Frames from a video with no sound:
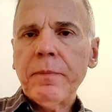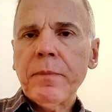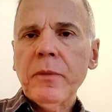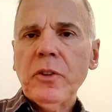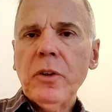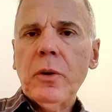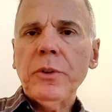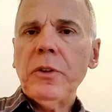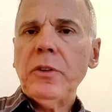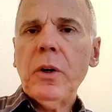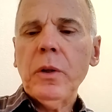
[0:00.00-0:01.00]
So it was a
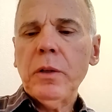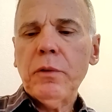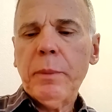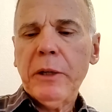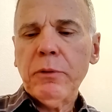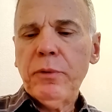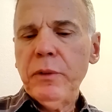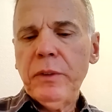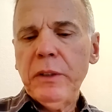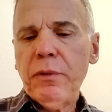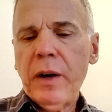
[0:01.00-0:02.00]
total of about
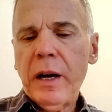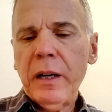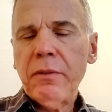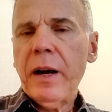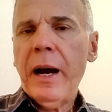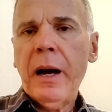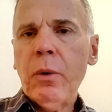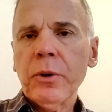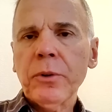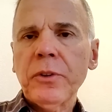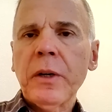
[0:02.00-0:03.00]
55
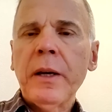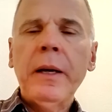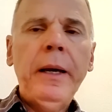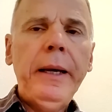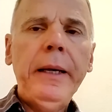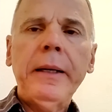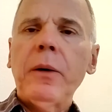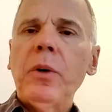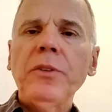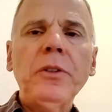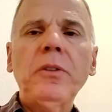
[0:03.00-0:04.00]
hours. And I
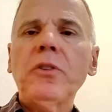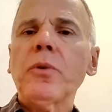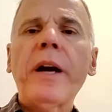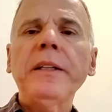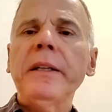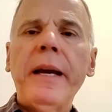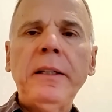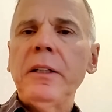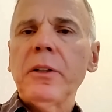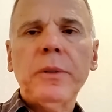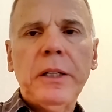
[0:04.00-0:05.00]
wasn't trying to get
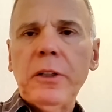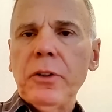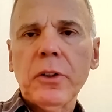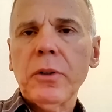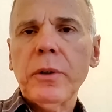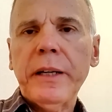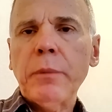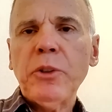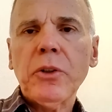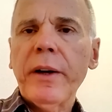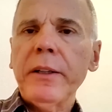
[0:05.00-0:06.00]
here in any hurry. I'm
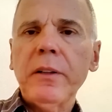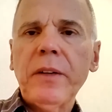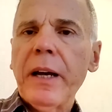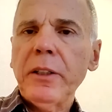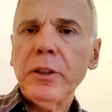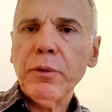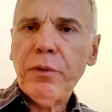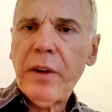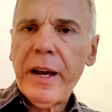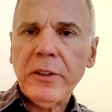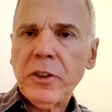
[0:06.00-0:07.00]
sure I could have gotten here
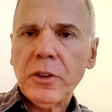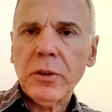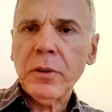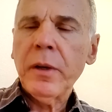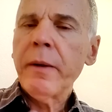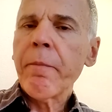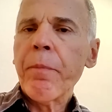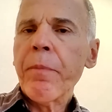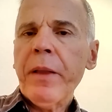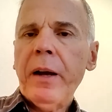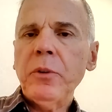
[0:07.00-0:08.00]
faster.
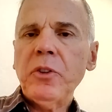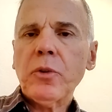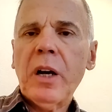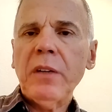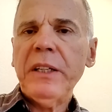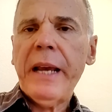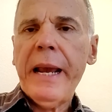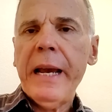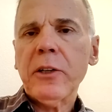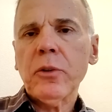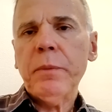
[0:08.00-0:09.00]
I was driving
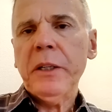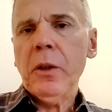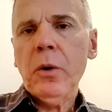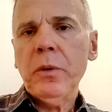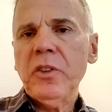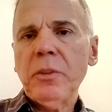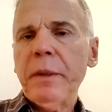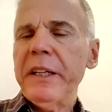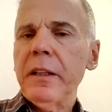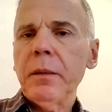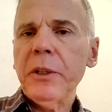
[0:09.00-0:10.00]
at or below the
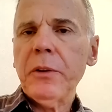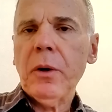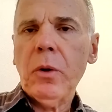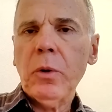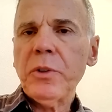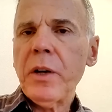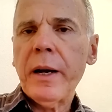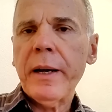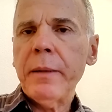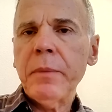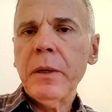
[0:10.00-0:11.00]
speed limit the whole
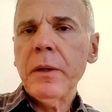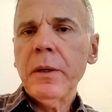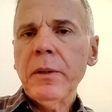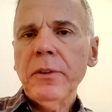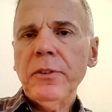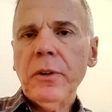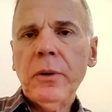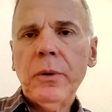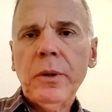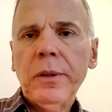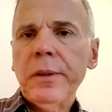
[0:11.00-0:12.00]
time.
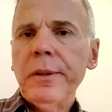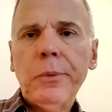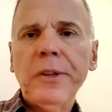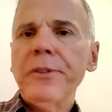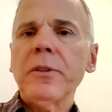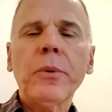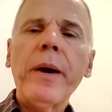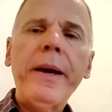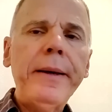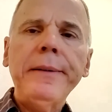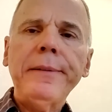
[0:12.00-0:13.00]
So it wasn't a
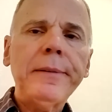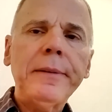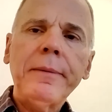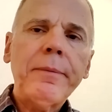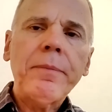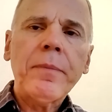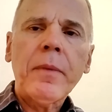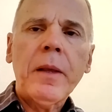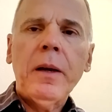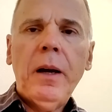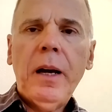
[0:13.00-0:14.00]
race. And
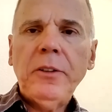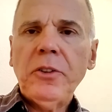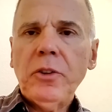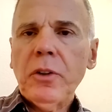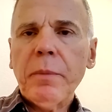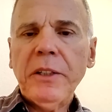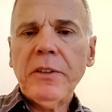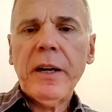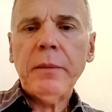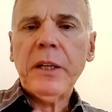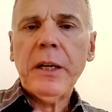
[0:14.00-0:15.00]
I just took my
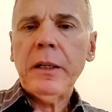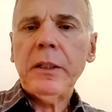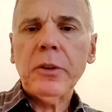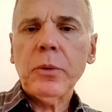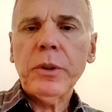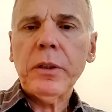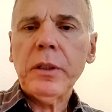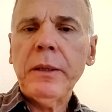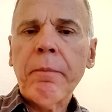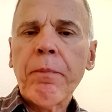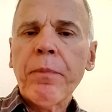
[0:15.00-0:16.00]
time getting here,
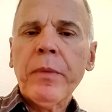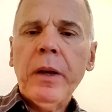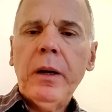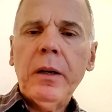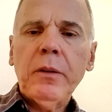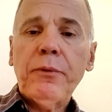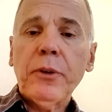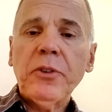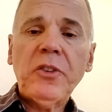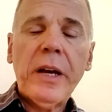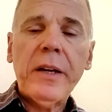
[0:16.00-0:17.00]
really. The
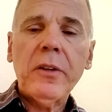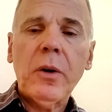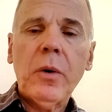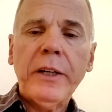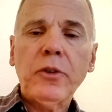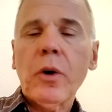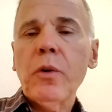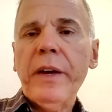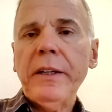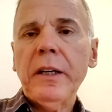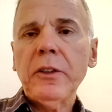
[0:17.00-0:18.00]
first day, though, I drove
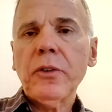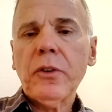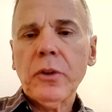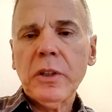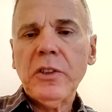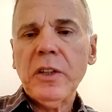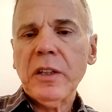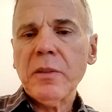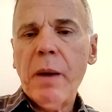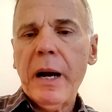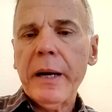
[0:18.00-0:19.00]
836
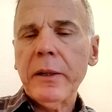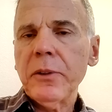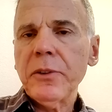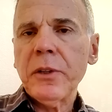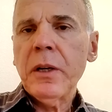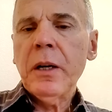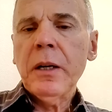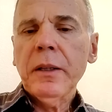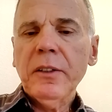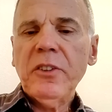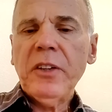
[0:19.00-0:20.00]
miles.
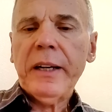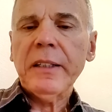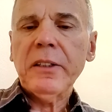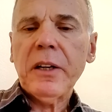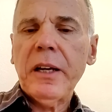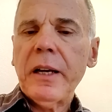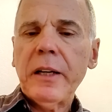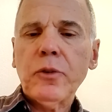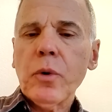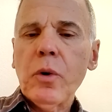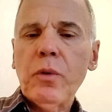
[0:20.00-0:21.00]
The second day, I
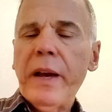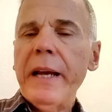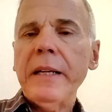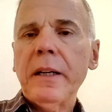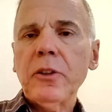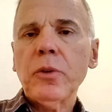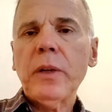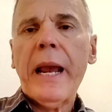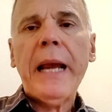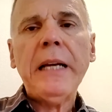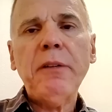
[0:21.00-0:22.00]
drove
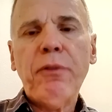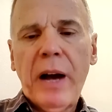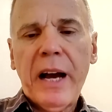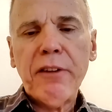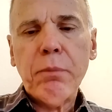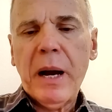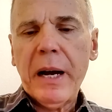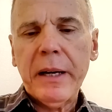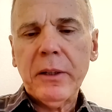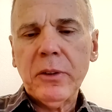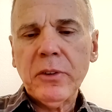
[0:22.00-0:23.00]
885
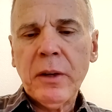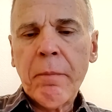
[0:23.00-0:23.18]
miles.